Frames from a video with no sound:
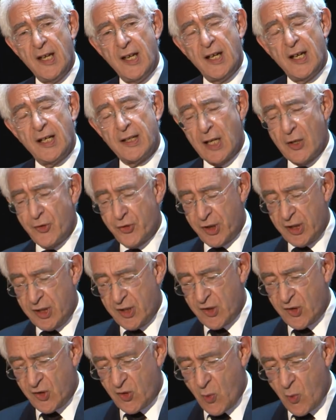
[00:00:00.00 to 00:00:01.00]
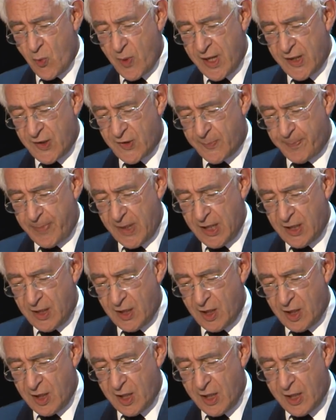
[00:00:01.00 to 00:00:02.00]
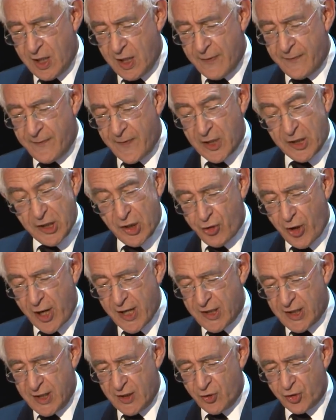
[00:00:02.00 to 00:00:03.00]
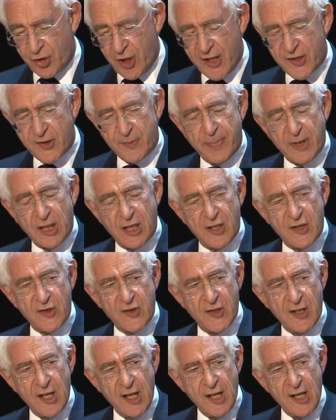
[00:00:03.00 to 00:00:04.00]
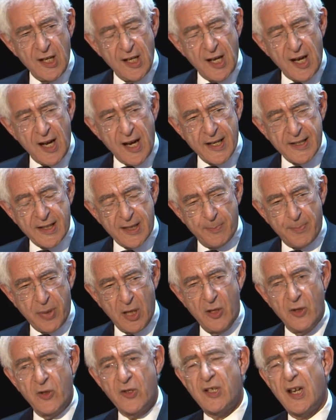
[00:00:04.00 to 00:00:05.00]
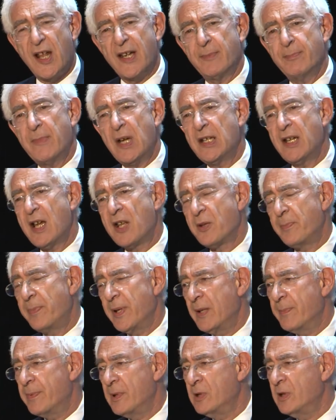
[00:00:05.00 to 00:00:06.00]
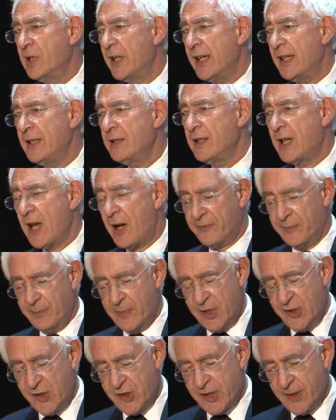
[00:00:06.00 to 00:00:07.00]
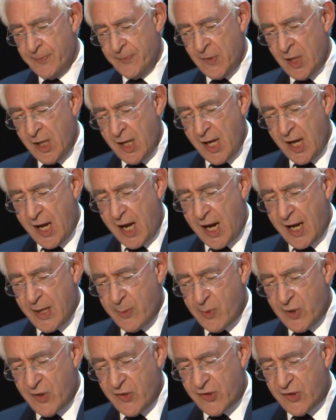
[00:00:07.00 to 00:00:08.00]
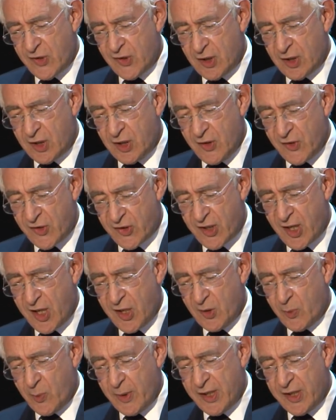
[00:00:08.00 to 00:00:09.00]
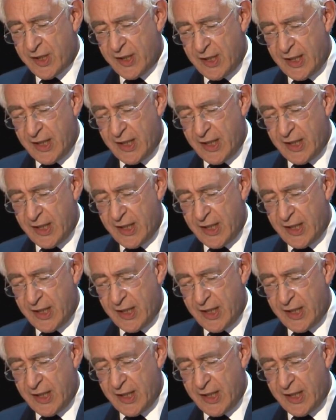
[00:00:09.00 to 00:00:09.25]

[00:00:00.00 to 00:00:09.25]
a country that has always been of very great interest because I suppose, like many other people in government, I was concerned with and